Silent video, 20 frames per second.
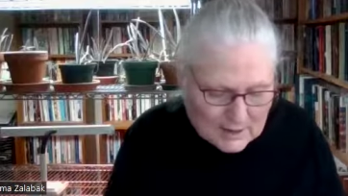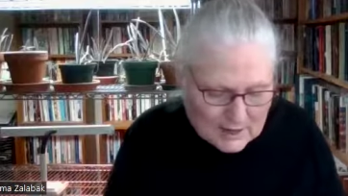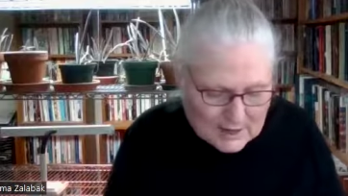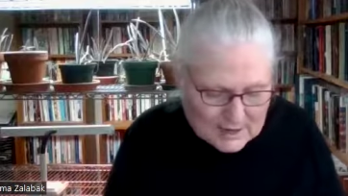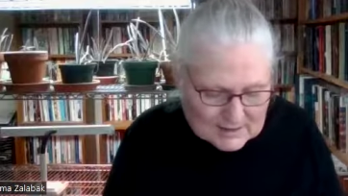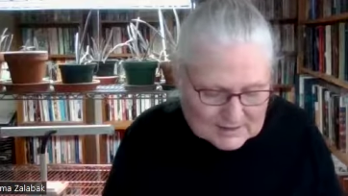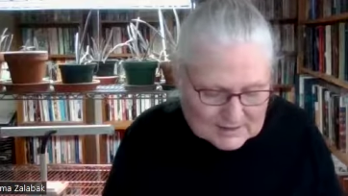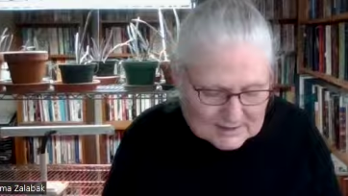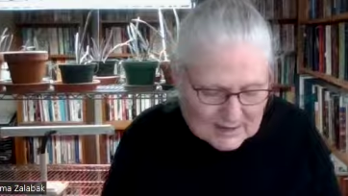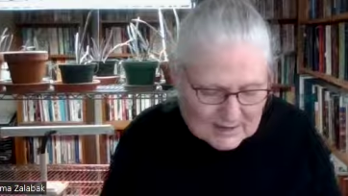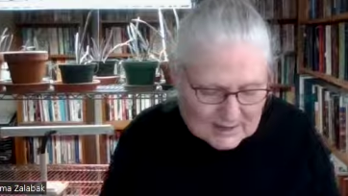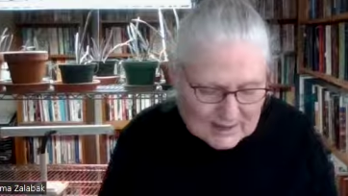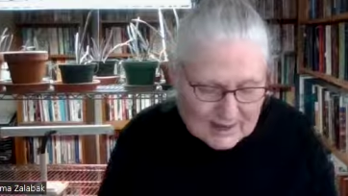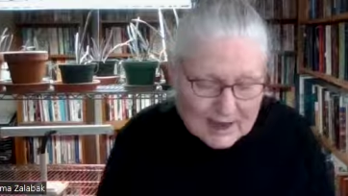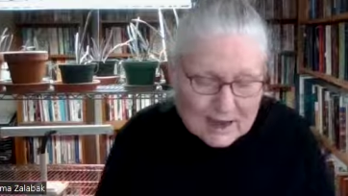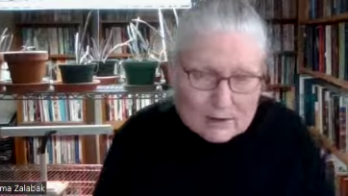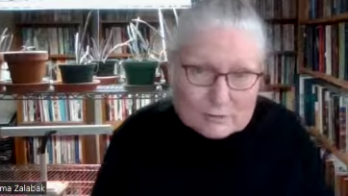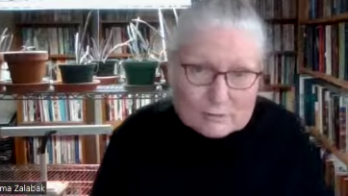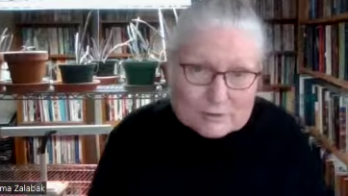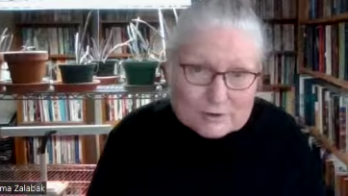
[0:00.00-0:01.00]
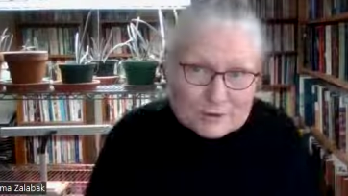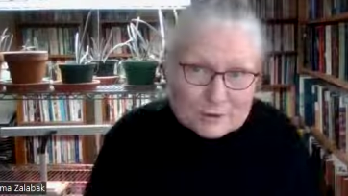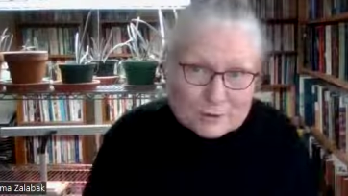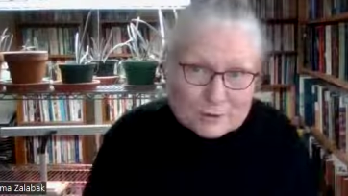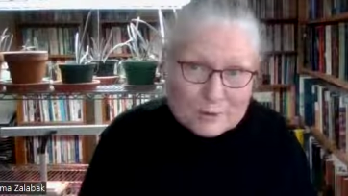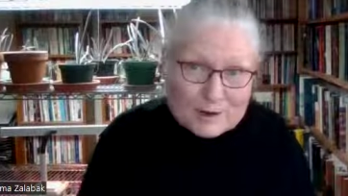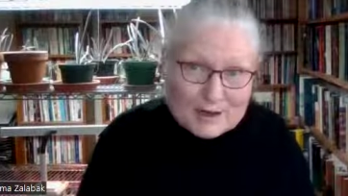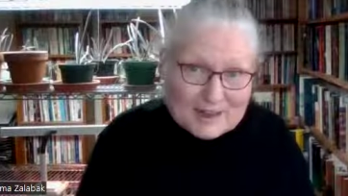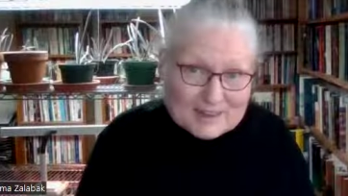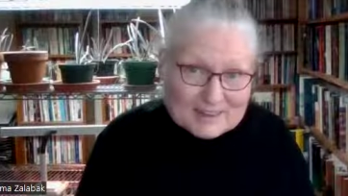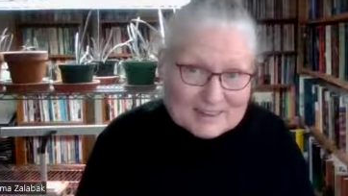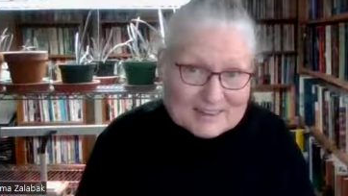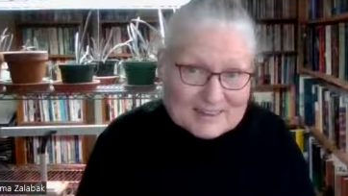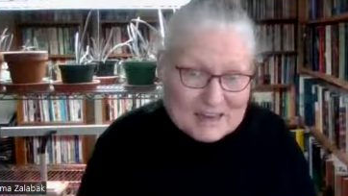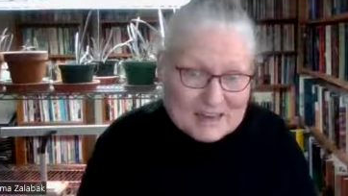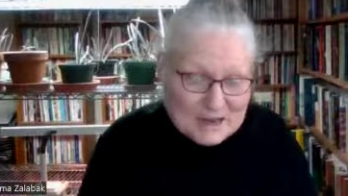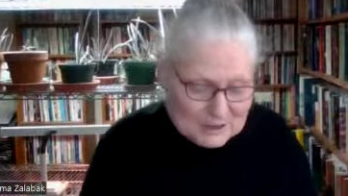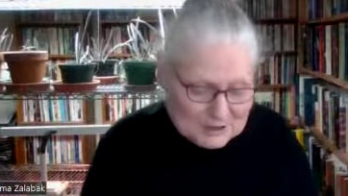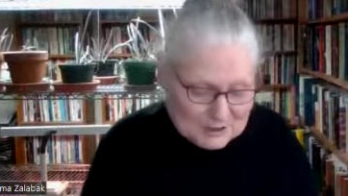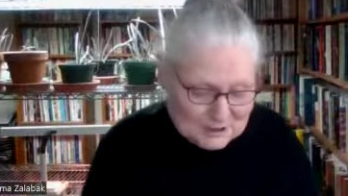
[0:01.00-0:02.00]
as a counterweight
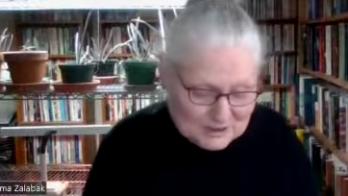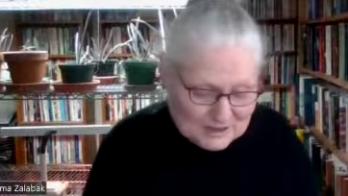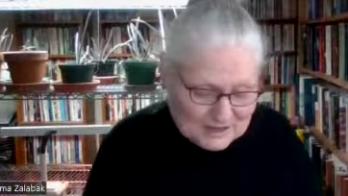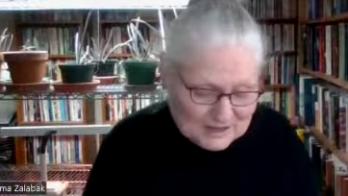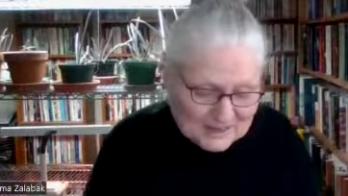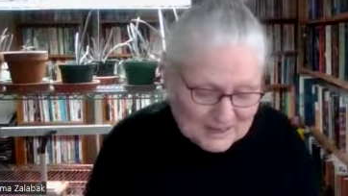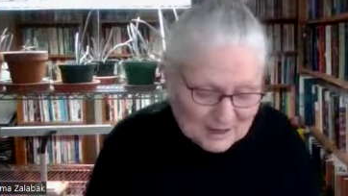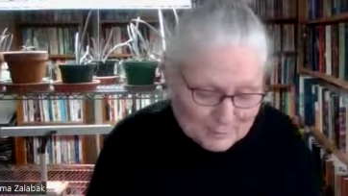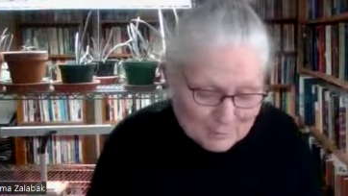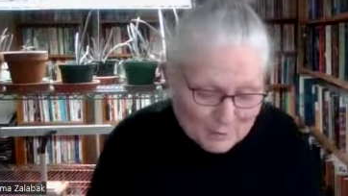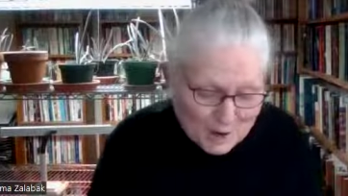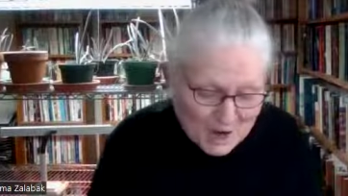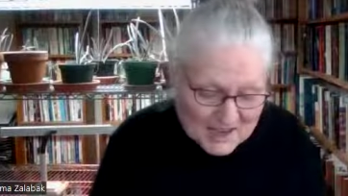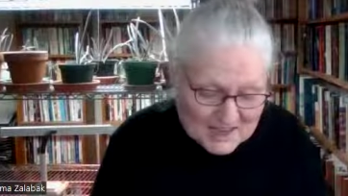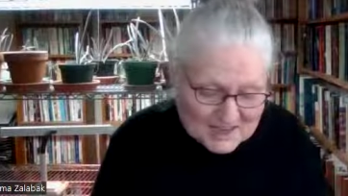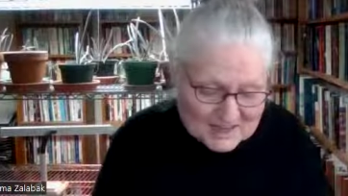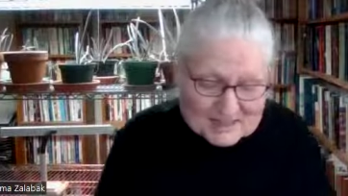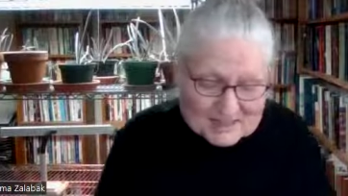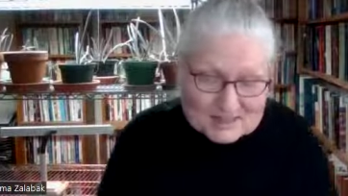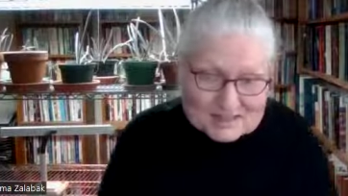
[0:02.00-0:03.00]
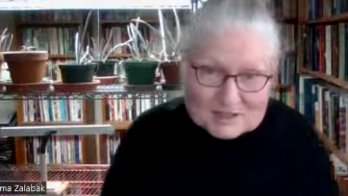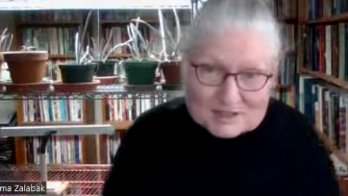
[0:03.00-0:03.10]
to Nehemiah's